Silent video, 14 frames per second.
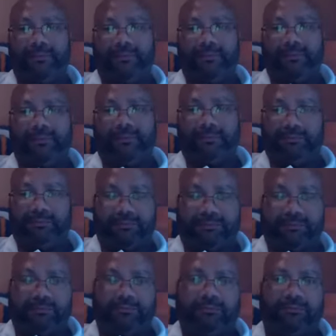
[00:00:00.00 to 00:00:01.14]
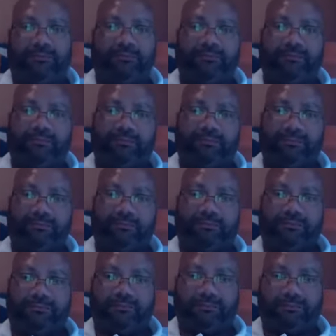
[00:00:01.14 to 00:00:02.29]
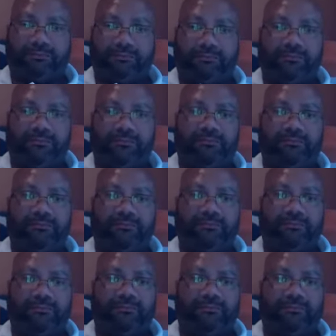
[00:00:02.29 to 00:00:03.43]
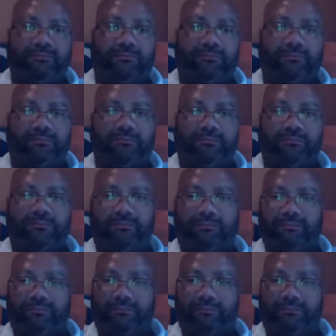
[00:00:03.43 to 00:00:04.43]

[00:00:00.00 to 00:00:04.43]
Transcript: Nobody speaks.